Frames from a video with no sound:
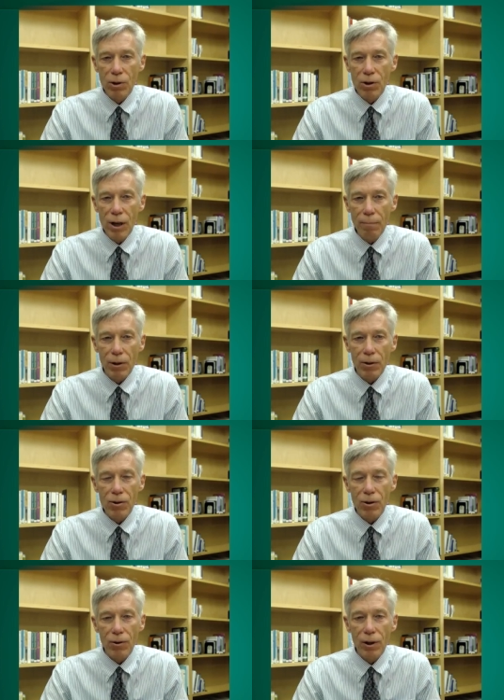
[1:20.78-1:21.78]

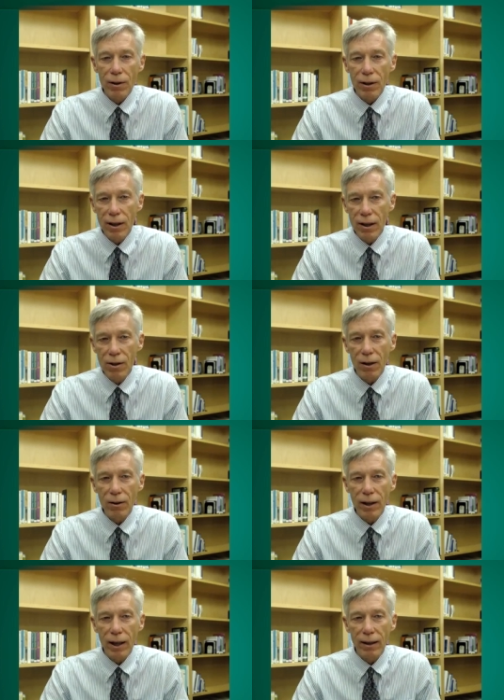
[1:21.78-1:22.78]
receptor so that the T
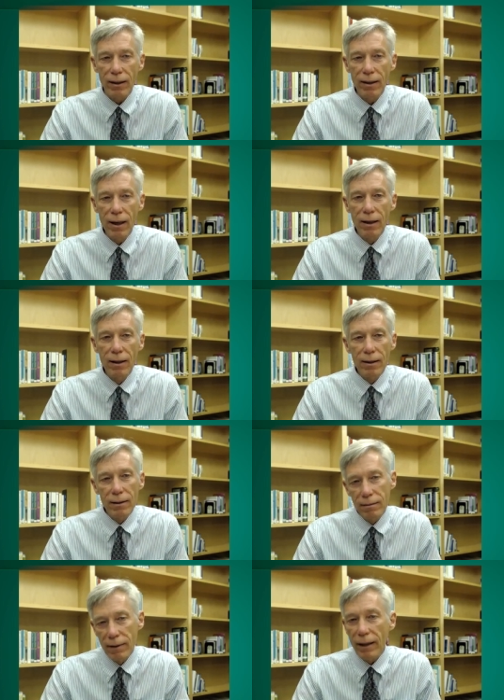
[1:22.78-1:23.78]
cell can
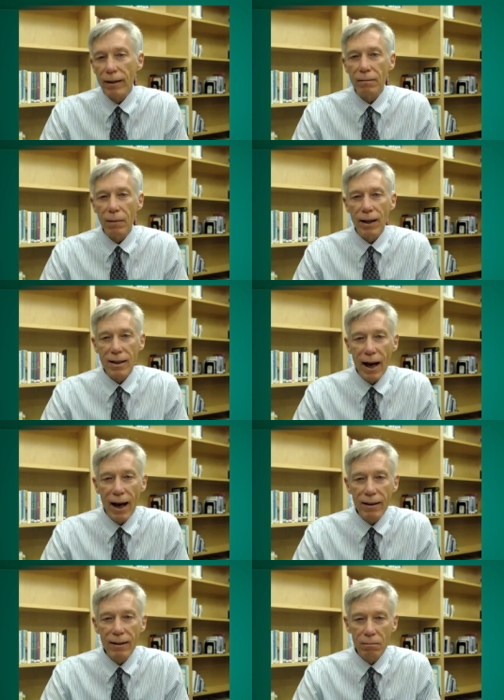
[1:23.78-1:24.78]
then
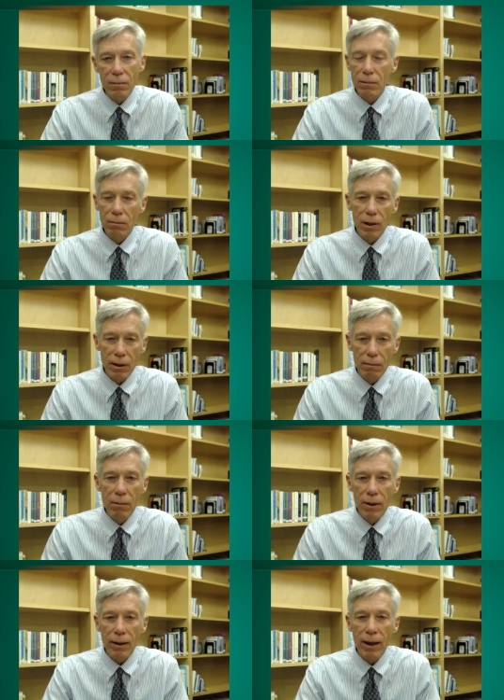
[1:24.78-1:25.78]
attack the,
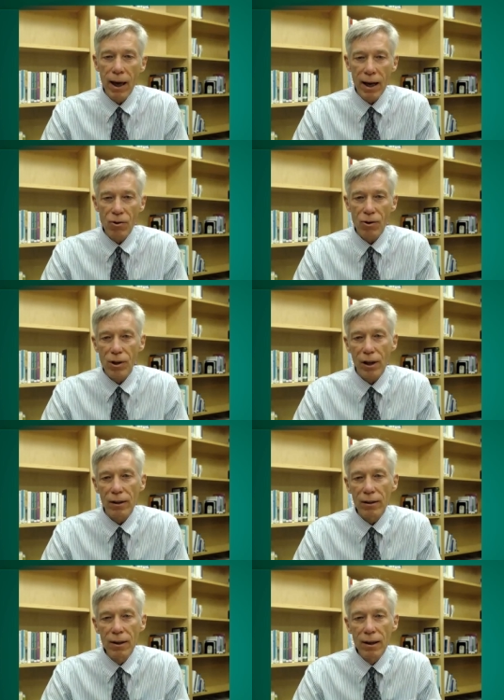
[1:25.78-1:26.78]
the cancer
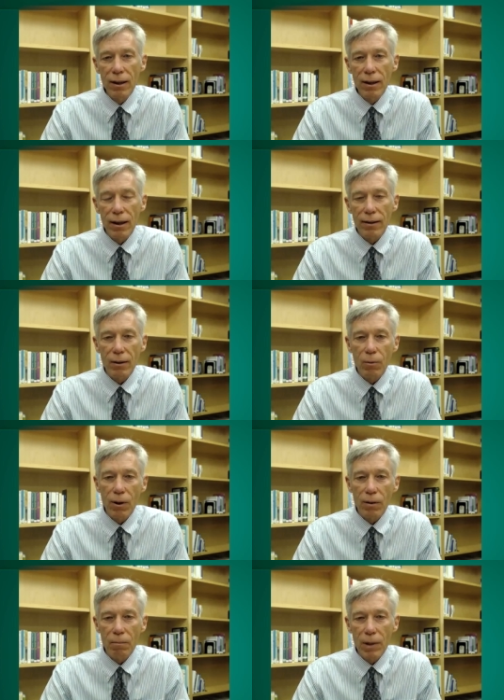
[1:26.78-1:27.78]
cell uh, that
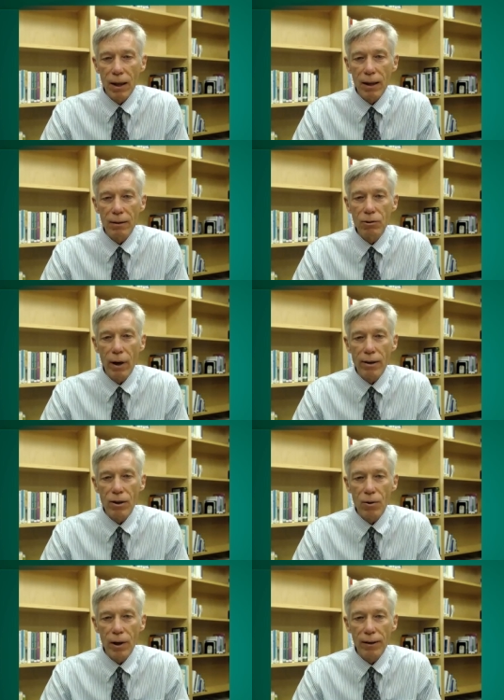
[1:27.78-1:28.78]
we're uh,
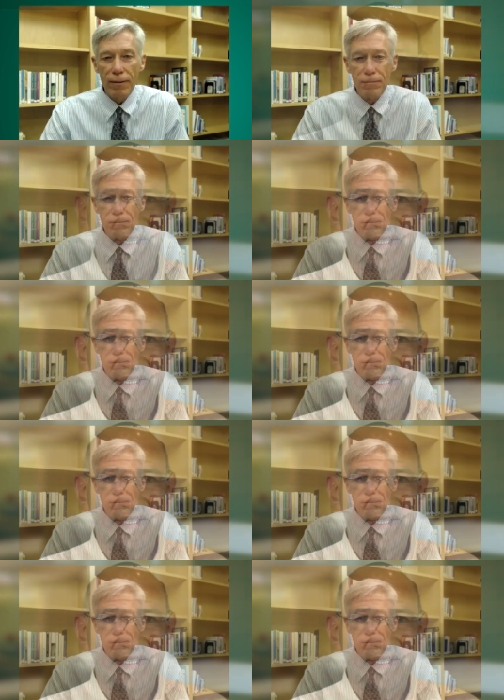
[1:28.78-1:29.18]
trying to treat.